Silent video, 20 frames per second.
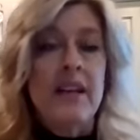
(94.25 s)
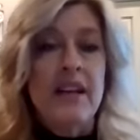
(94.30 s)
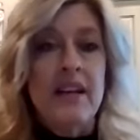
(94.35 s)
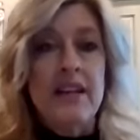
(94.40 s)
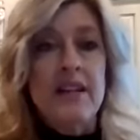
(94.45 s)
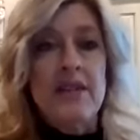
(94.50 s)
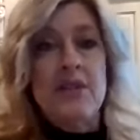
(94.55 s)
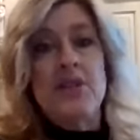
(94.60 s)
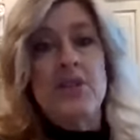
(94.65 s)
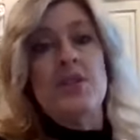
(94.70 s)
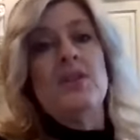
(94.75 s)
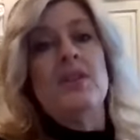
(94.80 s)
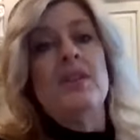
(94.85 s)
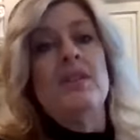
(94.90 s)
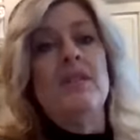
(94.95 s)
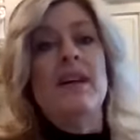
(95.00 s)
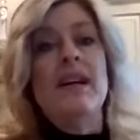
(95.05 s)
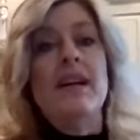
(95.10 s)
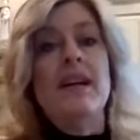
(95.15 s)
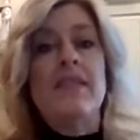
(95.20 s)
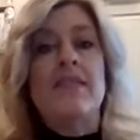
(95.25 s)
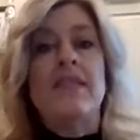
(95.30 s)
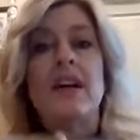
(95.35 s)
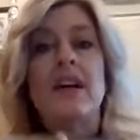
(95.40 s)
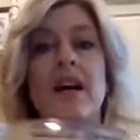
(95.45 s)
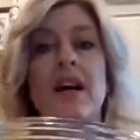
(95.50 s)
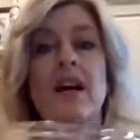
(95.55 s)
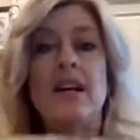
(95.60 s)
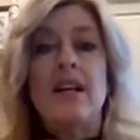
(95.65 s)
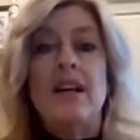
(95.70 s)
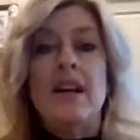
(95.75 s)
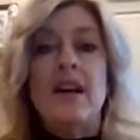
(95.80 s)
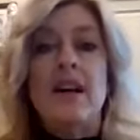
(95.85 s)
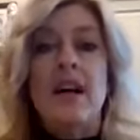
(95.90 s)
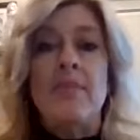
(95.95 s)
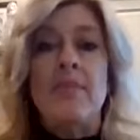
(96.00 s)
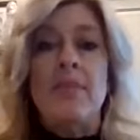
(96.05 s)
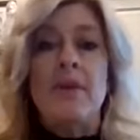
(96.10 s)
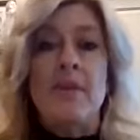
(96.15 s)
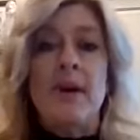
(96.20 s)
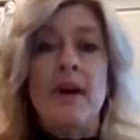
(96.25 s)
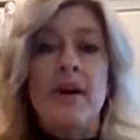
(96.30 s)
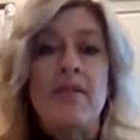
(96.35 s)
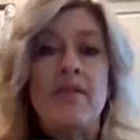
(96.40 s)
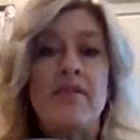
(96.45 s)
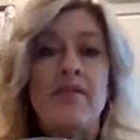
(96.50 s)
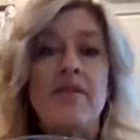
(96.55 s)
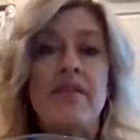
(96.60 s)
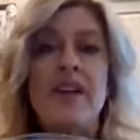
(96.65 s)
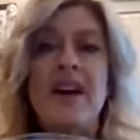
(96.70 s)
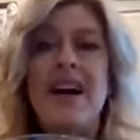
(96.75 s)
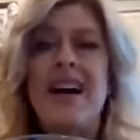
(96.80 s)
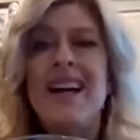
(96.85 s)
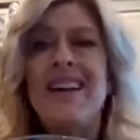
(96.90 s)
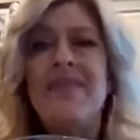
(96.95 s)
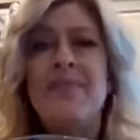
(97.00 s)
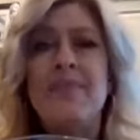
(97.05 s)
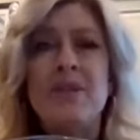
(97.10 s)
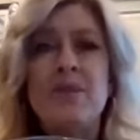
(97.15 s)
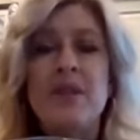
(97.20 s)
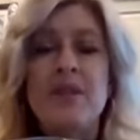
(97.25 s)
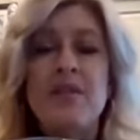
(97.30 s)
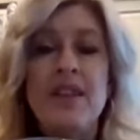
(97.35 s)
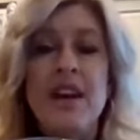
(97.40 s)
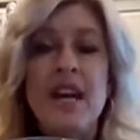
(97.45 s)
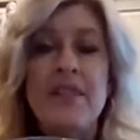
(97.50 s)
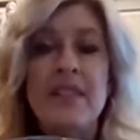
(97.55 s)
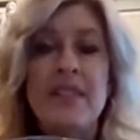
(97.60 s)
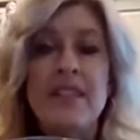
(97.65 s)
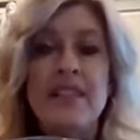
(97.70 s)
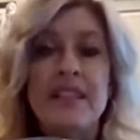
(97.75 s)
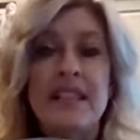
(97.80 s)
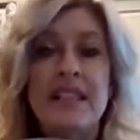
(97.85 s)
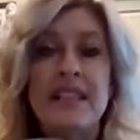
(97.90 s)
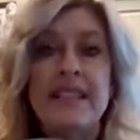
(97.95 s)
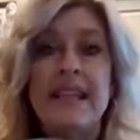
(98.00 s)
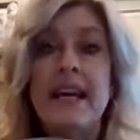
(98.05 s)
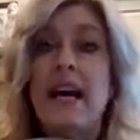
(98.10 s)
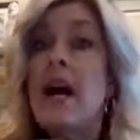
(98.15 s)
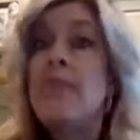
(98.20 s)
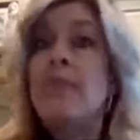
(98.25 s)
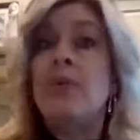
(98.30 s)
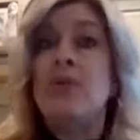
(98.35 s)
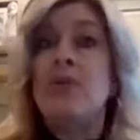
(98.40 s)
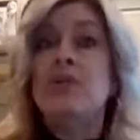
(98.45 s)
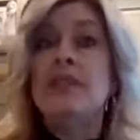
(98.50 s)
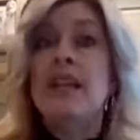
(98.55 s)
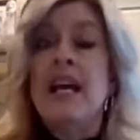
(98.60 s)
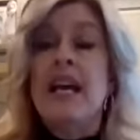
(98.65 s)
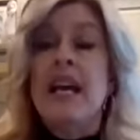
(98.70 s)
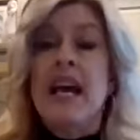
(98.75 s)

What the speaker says: And I'll show you, I have cut up about between 5 and 6 apples,